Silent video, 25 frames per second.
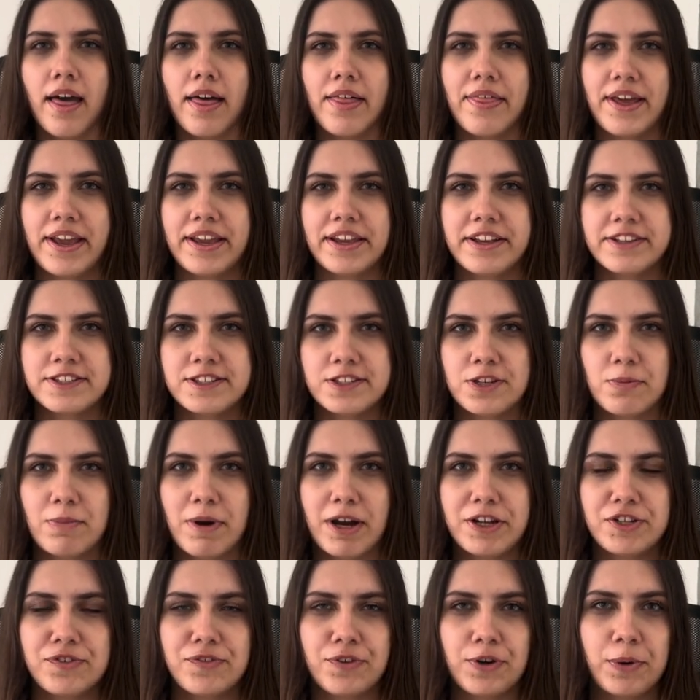Thank you so
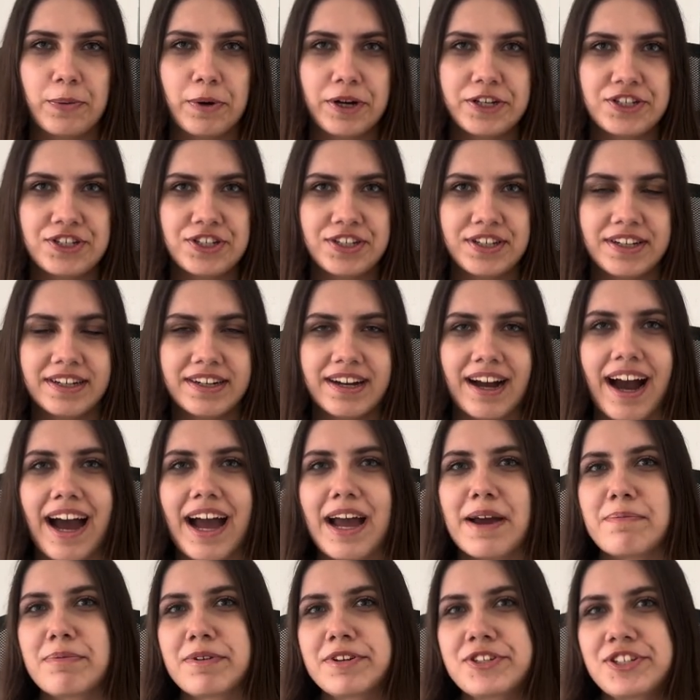much for watching, I
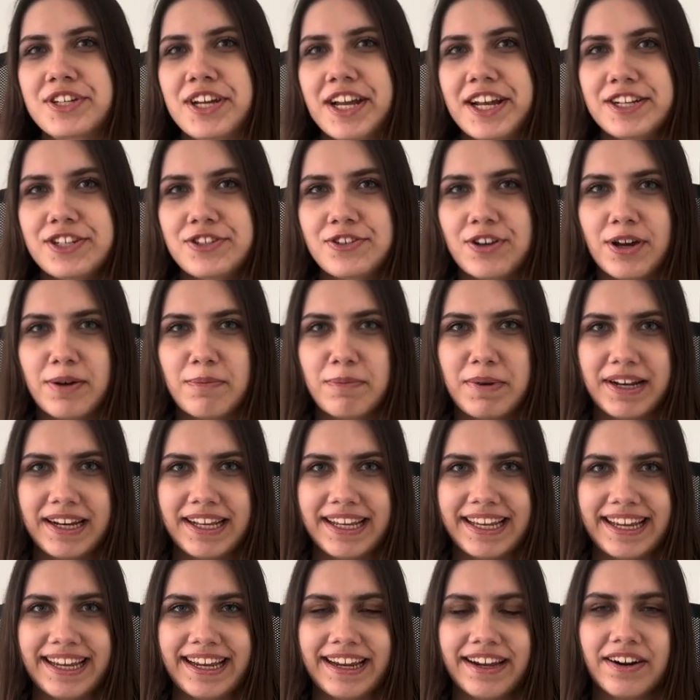appreciate you being
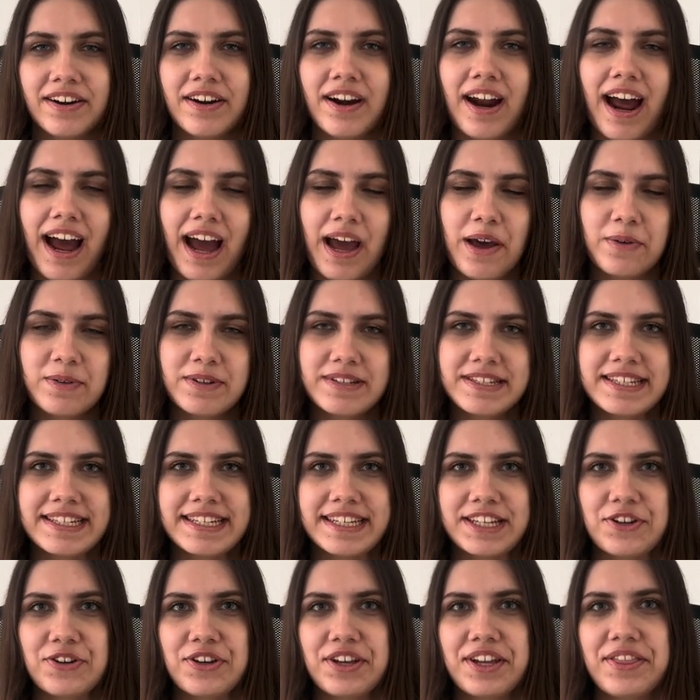here, I will see
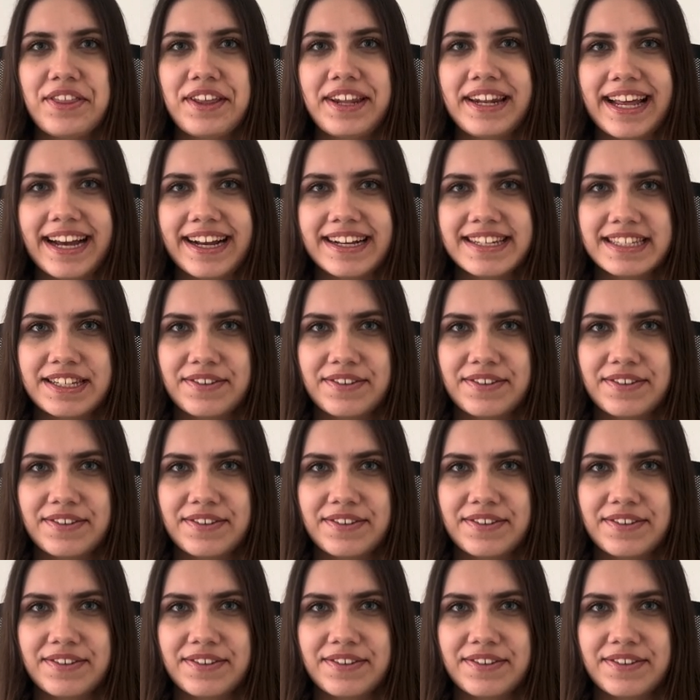you in the next